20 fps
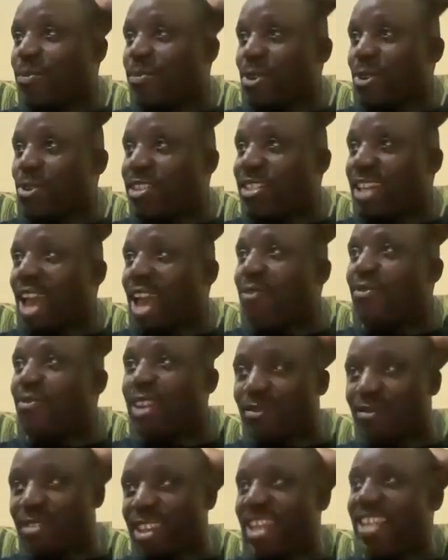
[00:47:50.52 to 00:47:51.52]
because I have
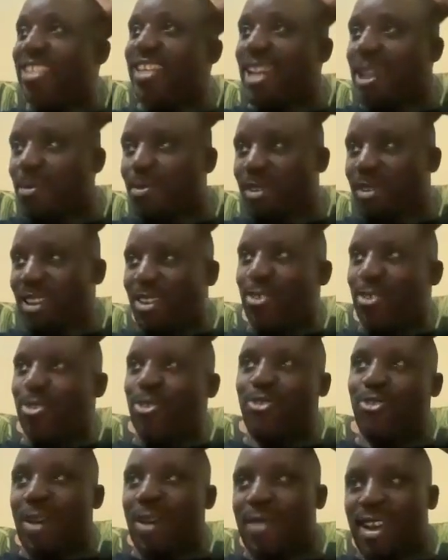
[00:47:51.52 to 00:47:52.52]
lived this and I play the
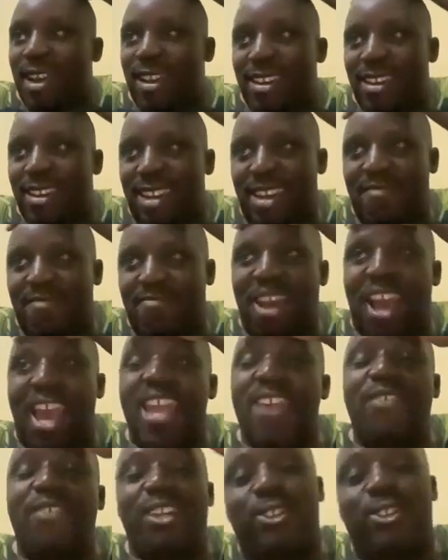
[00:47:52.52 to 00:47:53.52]
long drum, and
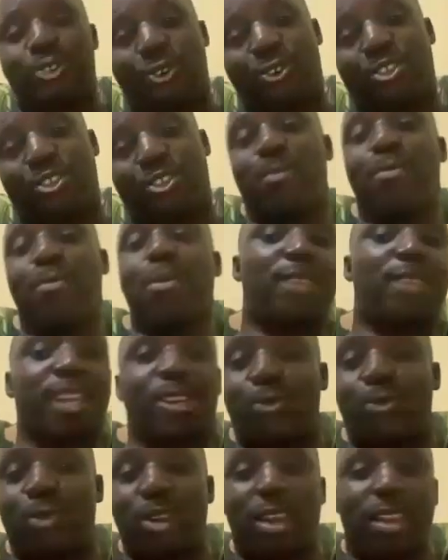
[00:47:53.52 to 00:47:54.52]
I even talk to the people
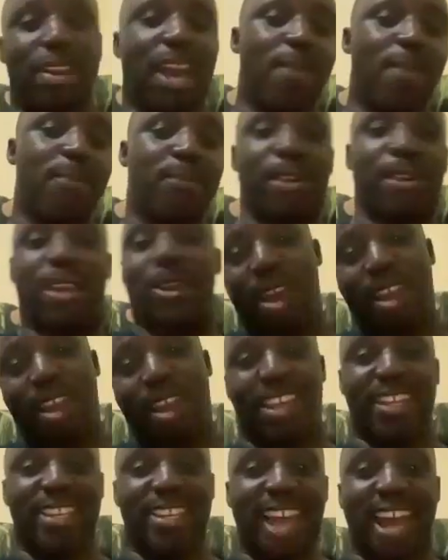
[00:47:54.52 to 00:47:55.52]
that I play
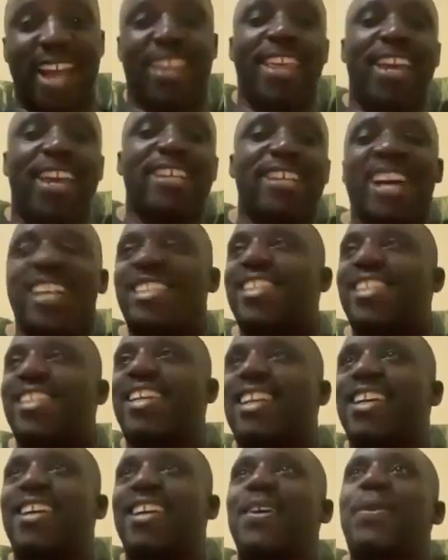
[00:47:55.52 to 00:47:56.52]
when they are
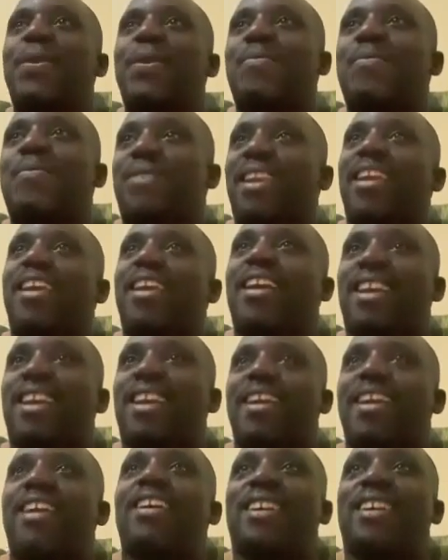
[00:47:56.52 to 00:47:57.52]
dancing.
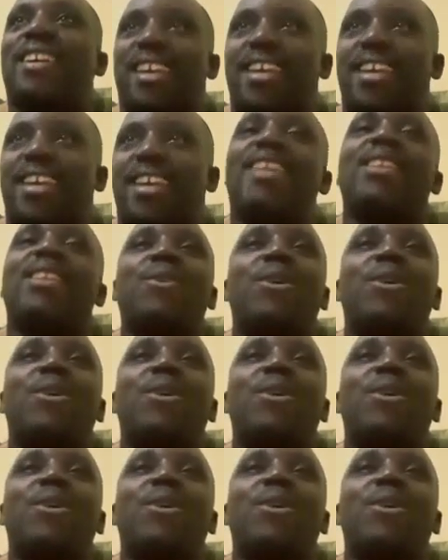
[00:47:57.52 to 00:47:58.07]
Yeah,